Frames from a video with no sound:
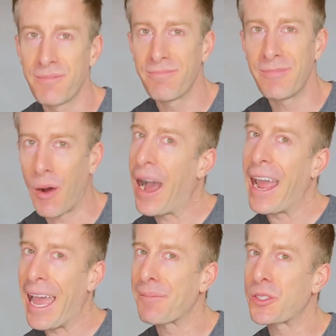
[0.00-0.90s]
Now, I
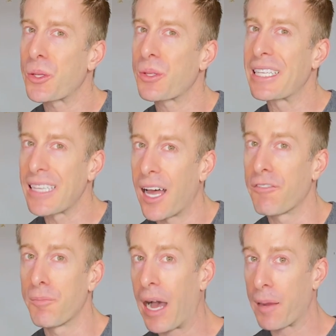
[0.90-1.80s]
absolutely love
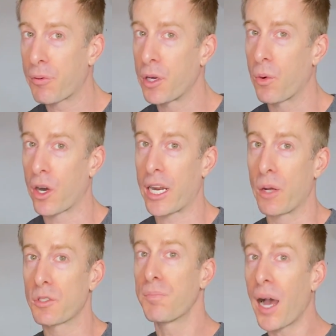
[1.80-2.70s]
my pre
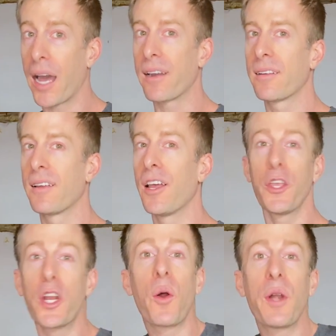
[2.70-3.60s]
workouts, but
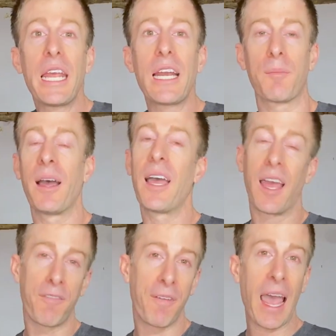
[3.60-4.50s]
you don't need them.
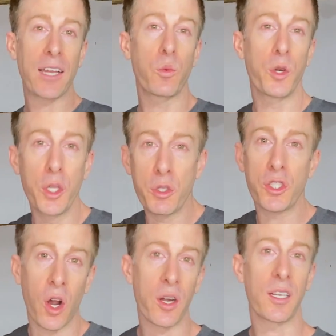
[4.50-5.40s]
In fact, when you
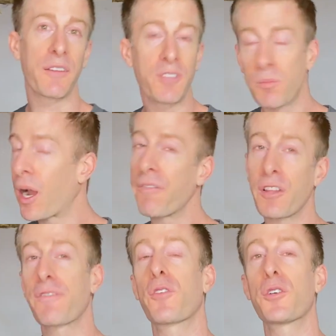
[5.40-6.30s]
started lifting, probably for
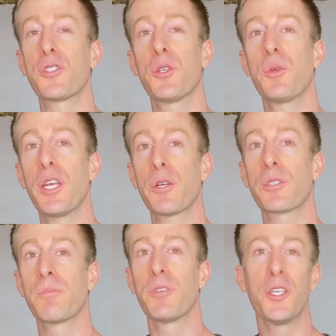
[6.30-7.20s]
the first two years,
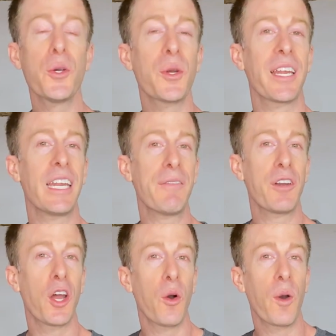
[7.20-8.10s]
you didn't even
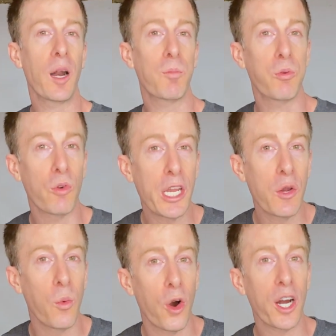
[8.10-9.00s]
know what a pre
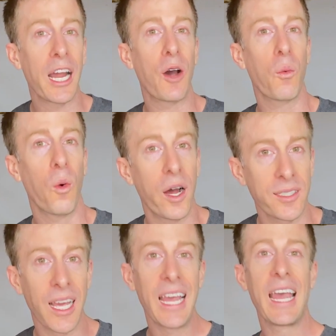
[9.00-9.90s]
workout was.
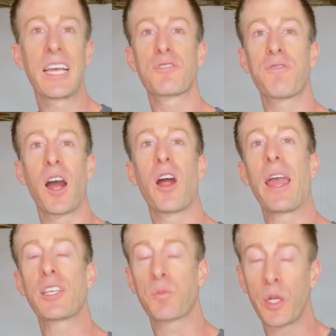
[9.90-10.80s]
As far
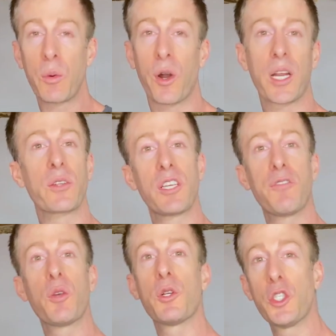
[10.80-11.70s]
as pre workouts, if
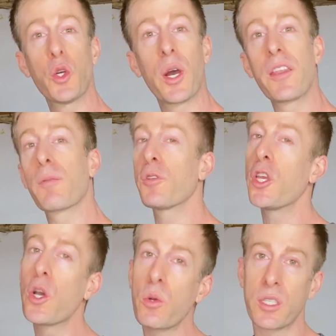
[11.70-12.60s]
you enjoy them,
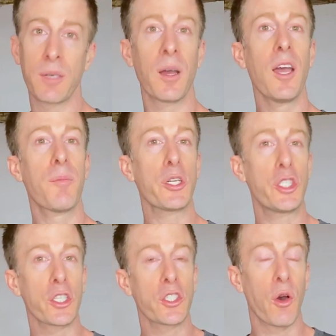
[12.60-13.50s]
use them, but
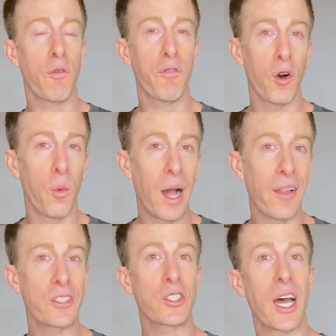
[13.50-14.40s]
just know full well
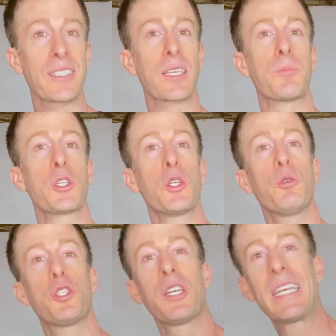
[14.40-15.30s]
it's not something you
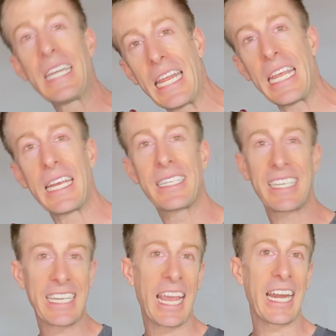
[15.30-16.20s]
should need to
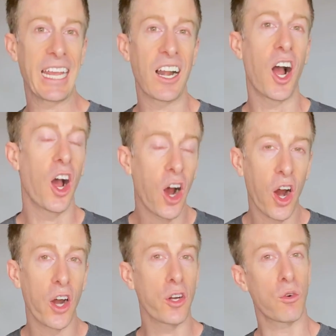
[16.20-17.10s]
get in a
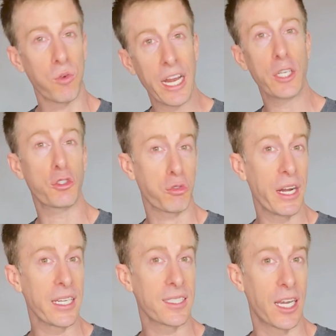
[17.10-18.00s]
hard, great
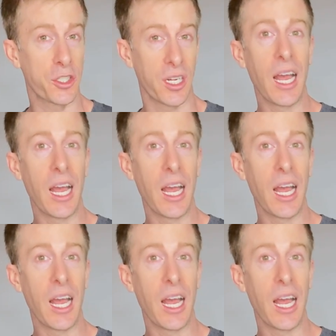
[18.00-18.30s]
training session.